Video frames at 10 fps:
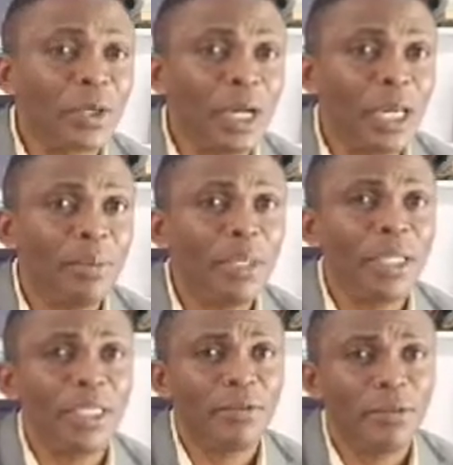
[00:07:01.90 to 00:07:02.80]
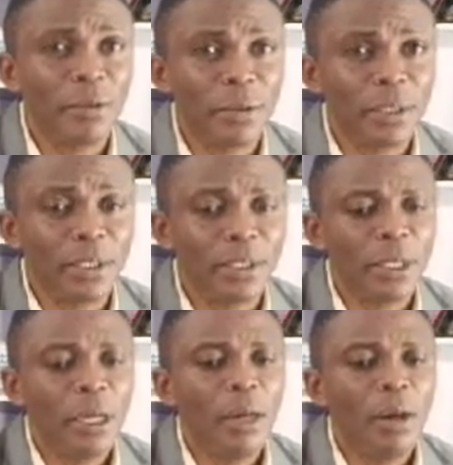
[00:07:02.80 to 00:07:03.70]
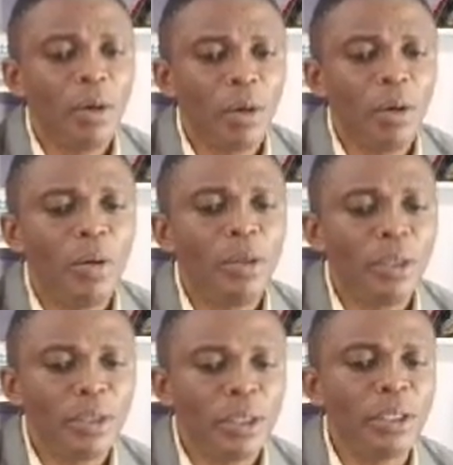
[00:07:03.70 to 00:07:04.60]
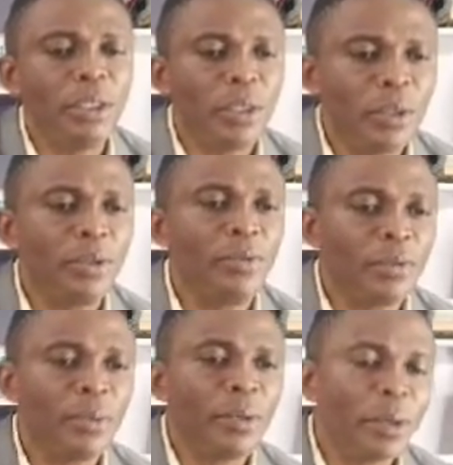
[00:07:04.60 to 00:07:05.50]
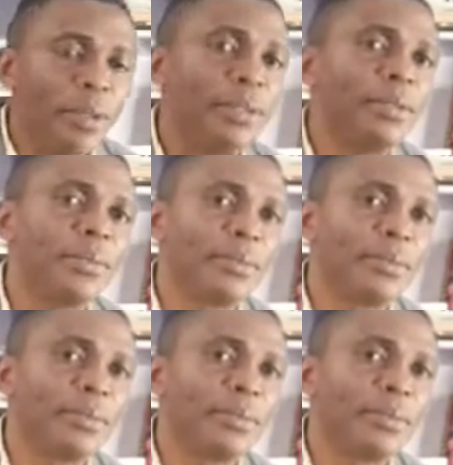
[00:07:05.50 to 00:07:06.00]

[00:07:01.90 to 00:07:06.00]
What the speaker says: tribe is false or is not from God.